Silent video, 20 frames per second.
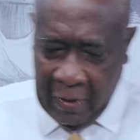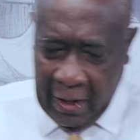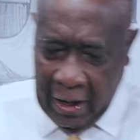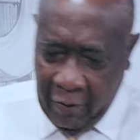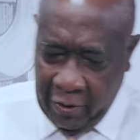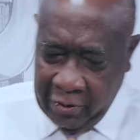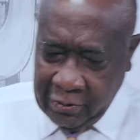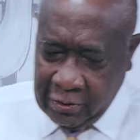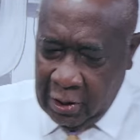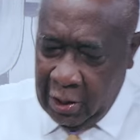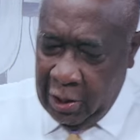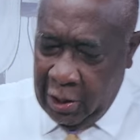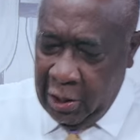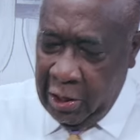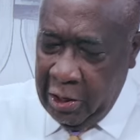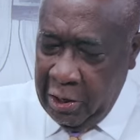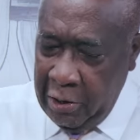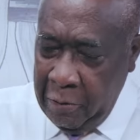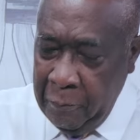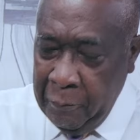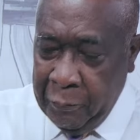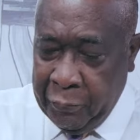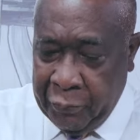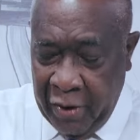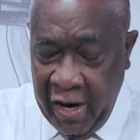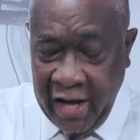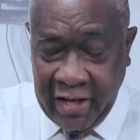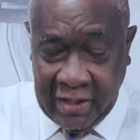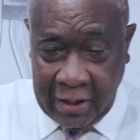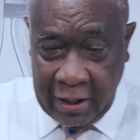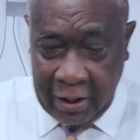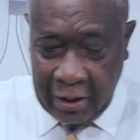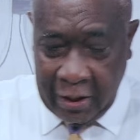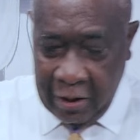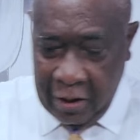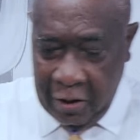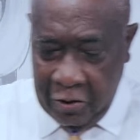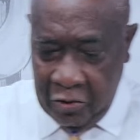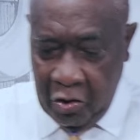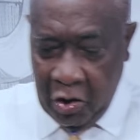I was in
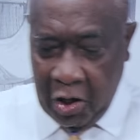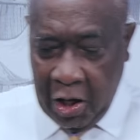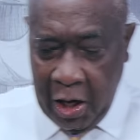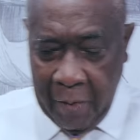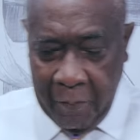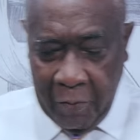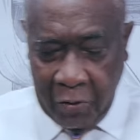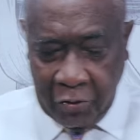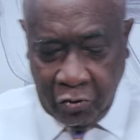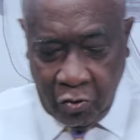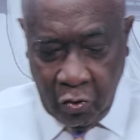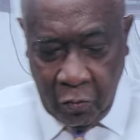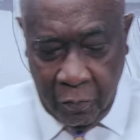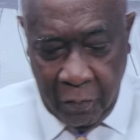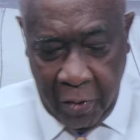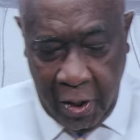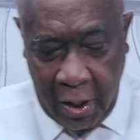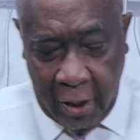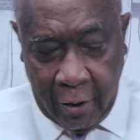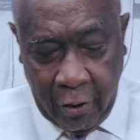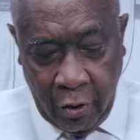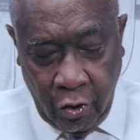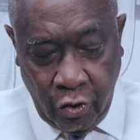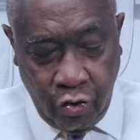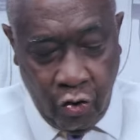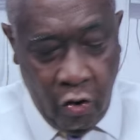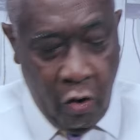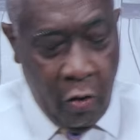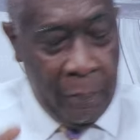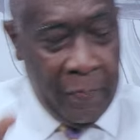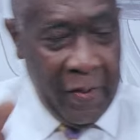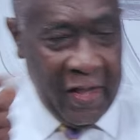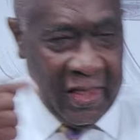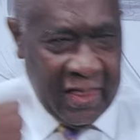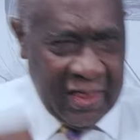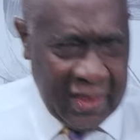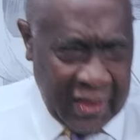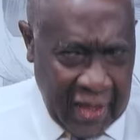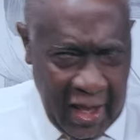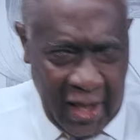prison, you came unto me. You will be
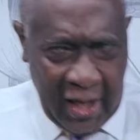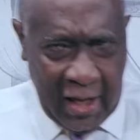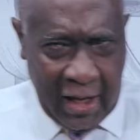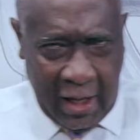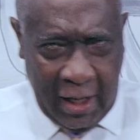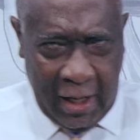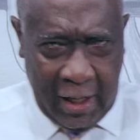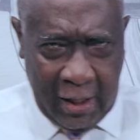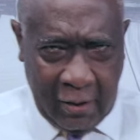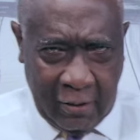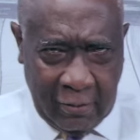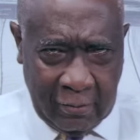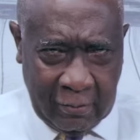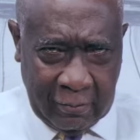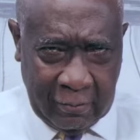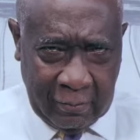thinking,